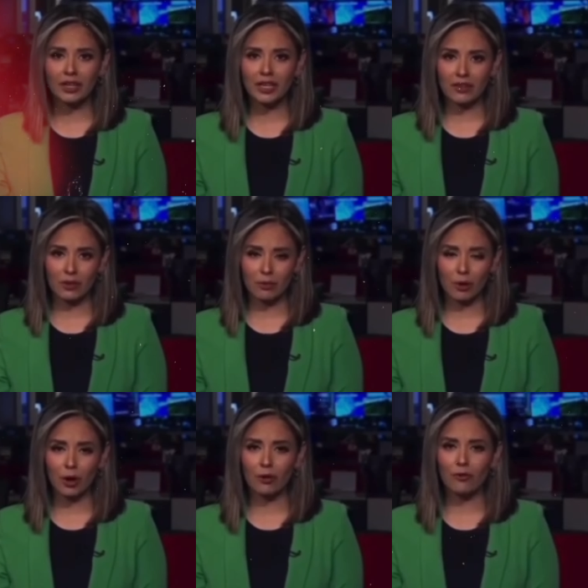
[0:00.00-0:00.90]
give him
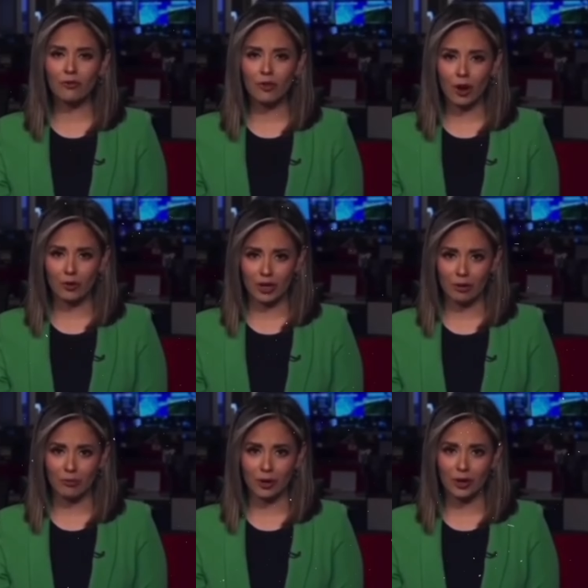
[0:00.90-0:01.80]
her phone
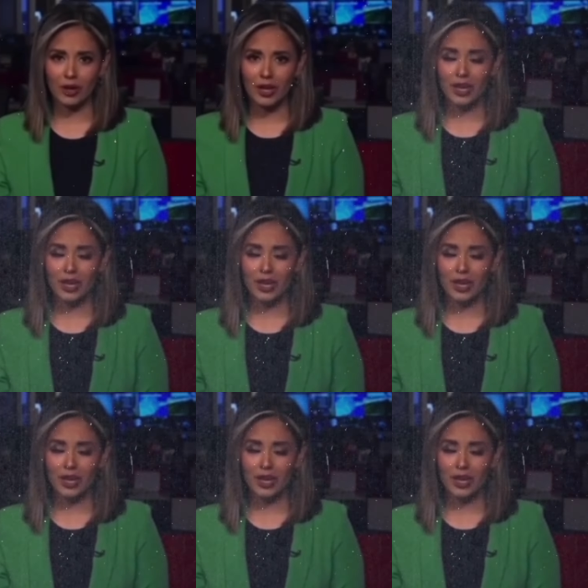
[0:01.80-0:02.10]
number